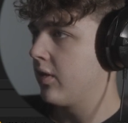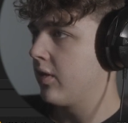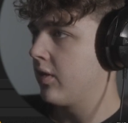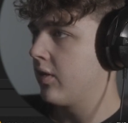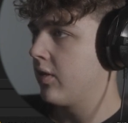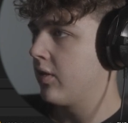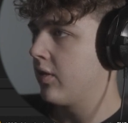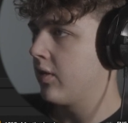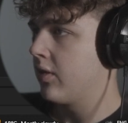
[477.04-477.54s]

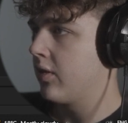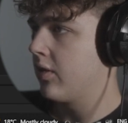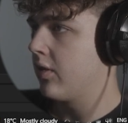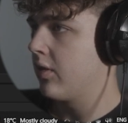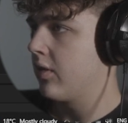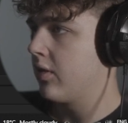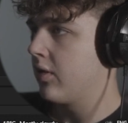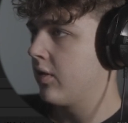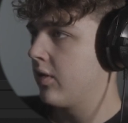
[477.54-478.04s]

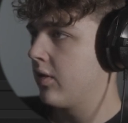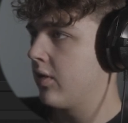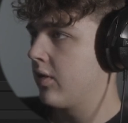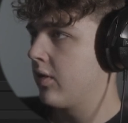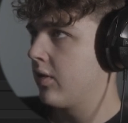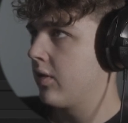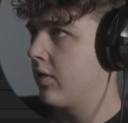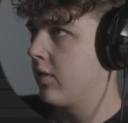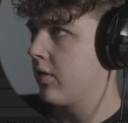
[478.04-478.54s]

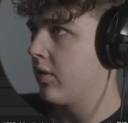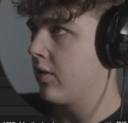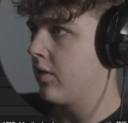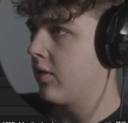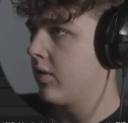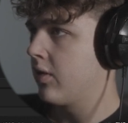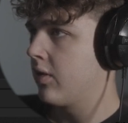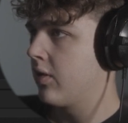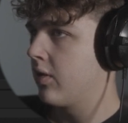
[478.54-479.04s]

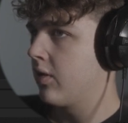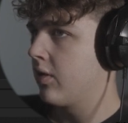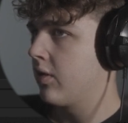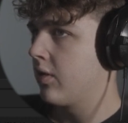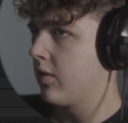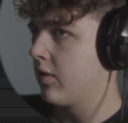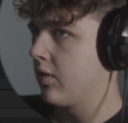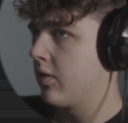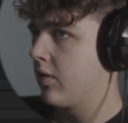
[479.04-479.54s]

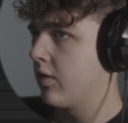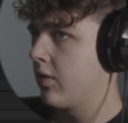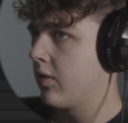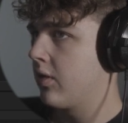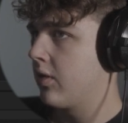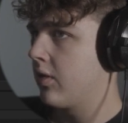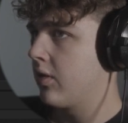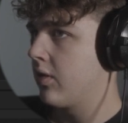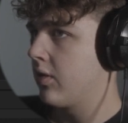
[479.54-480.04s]

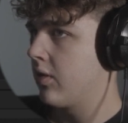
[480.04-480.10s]
(no one is talking)